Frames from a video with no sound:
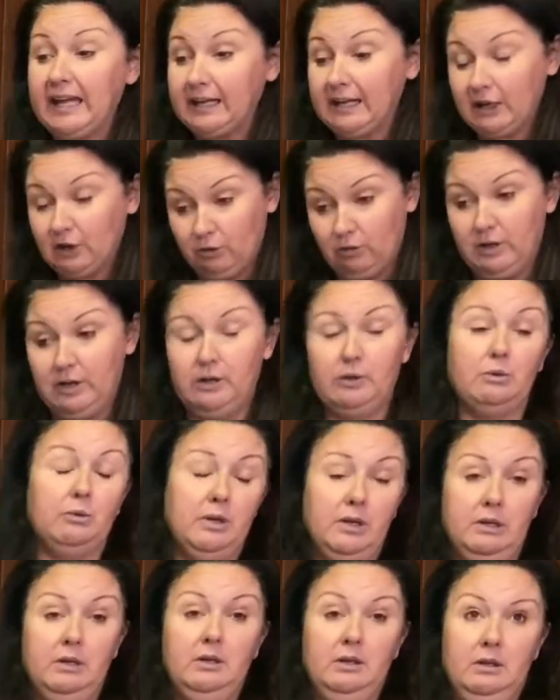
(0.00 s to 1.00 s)
I grow
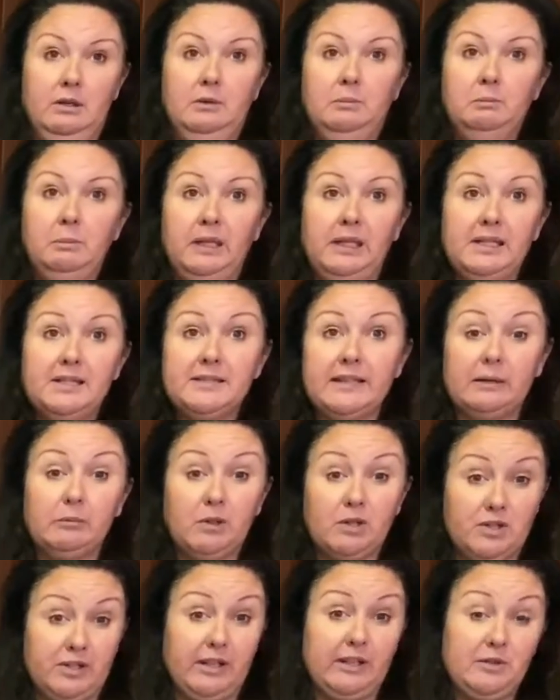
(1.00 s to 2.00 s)
mini San
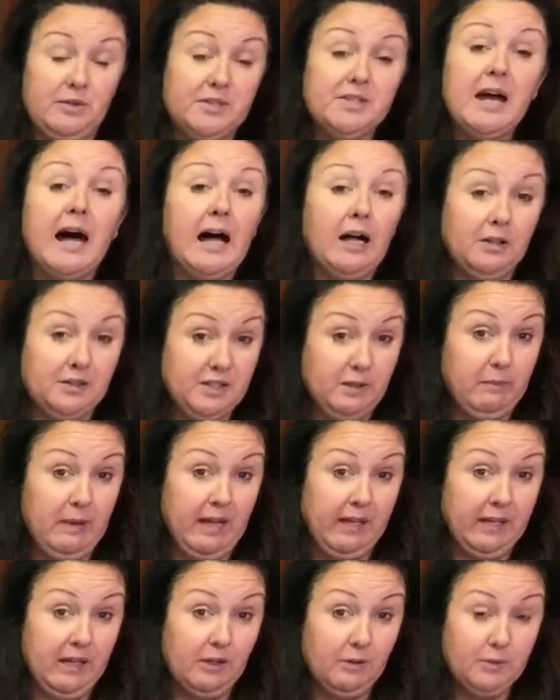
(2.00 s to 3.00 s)
Marzano style
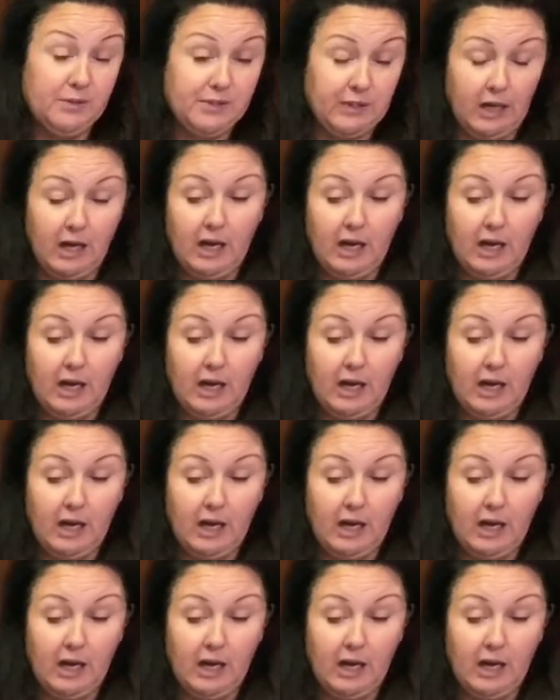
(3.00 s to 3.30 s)
tomatoes